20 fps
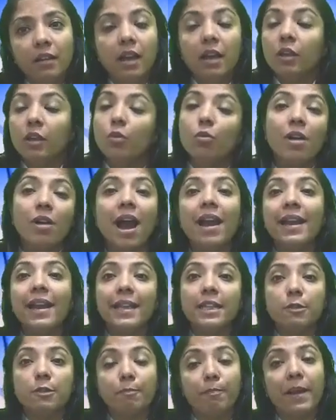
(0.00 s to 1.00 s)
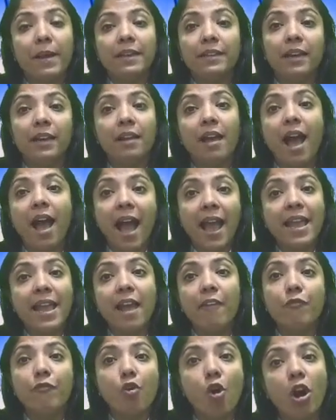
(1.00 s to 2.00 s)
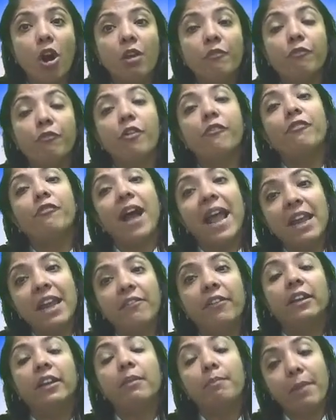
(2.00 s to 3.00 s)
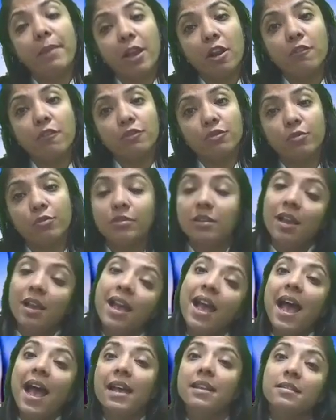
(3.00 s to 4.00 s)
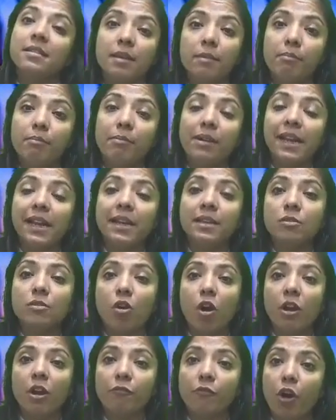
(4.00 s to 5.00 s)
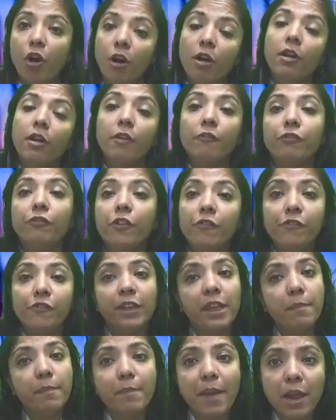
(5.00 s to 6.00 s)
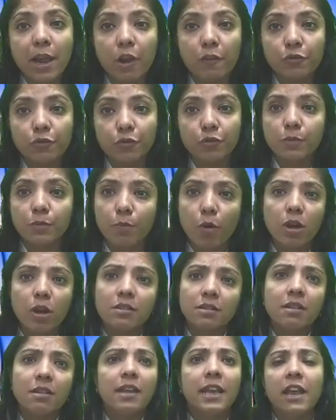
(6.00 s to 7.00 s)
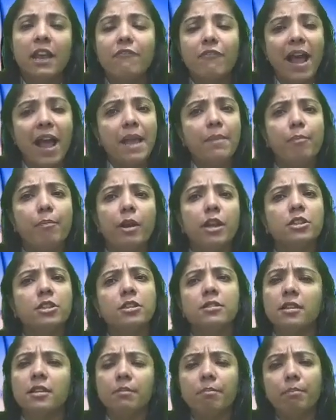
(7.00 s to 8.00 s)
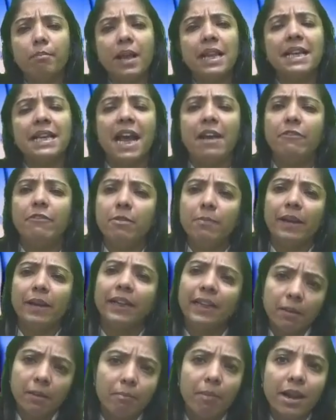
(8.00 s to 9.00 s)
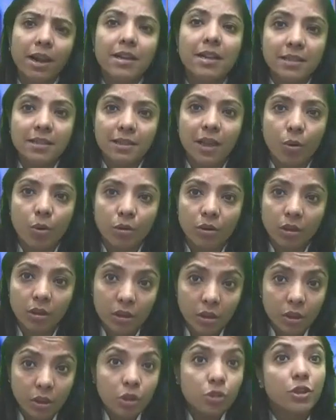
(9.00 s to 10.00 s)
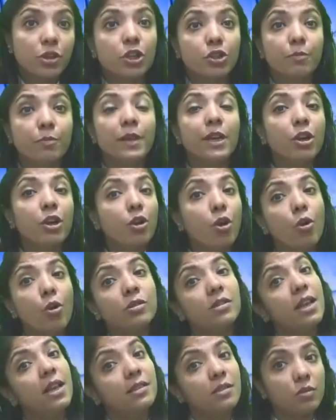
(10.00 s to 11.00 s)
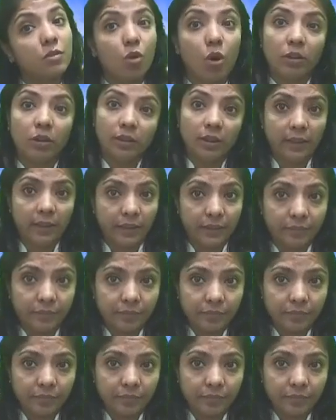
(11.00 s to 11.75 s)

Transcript: You can't expect that I have gone for 500 pair of shoes and somebody has gone for 50 pair of shoes. Boss, if I purchase in bulk, I will be getting bulk discount. So it should be closest quantity.